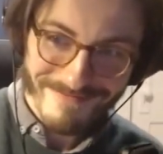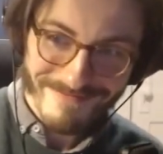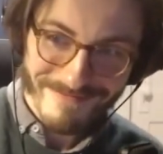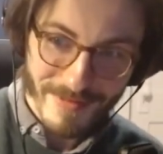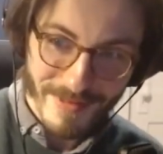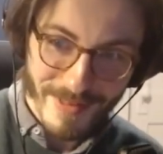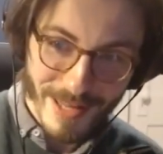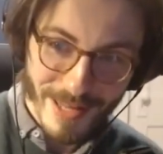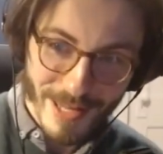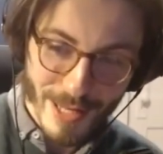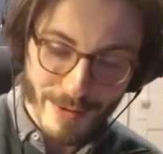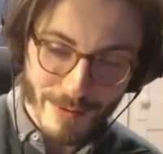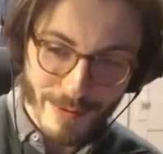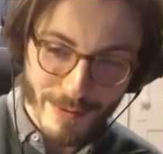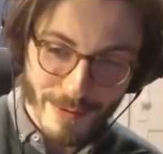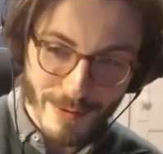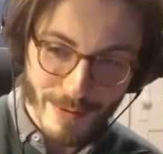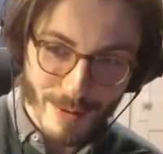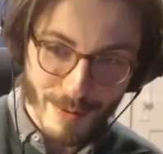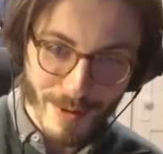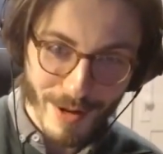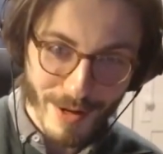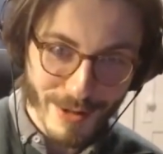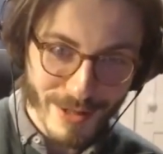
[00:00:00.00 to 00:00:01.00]
Thank you for
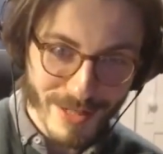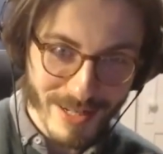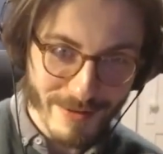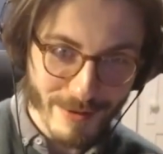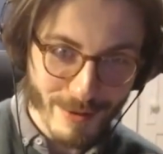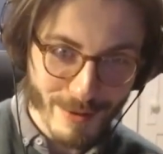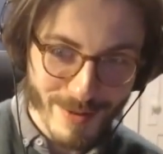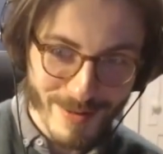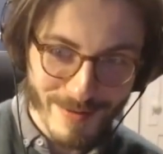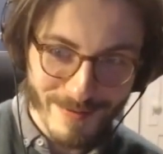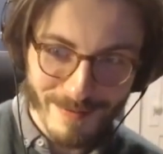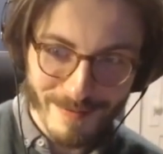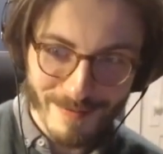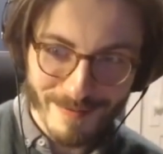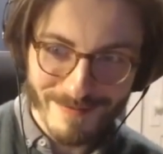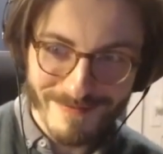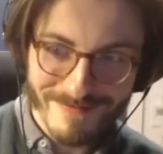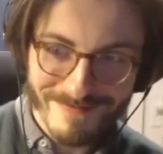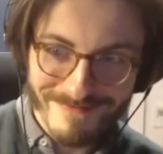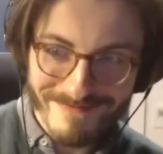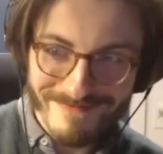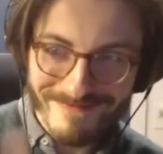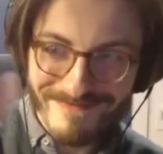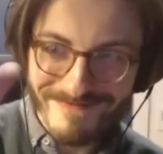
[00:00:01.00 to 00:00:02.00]
watching, everyone.
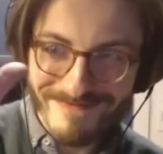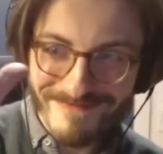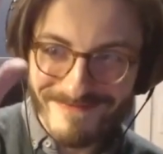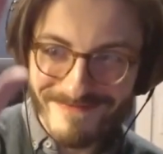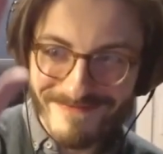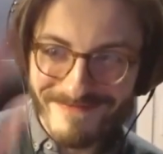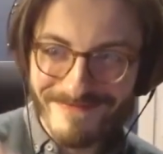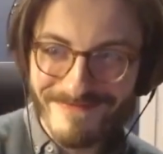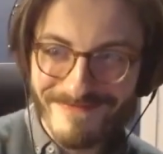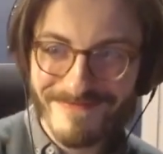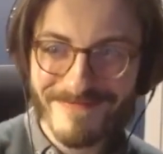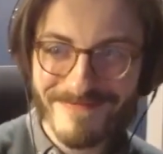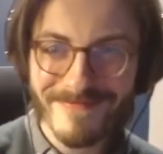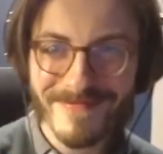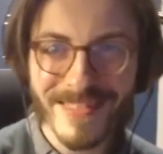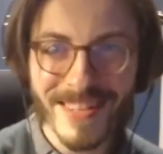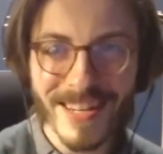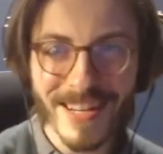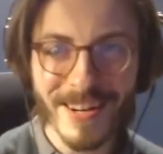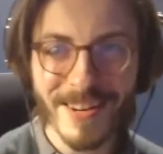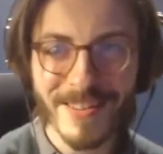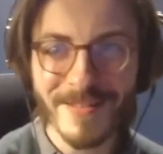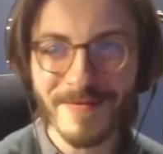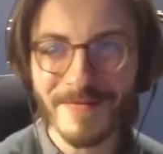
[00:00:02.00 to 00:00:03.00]

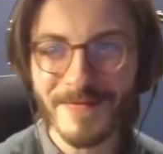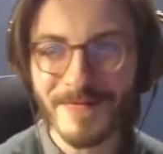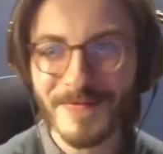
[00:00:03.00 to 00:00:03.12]
Take care.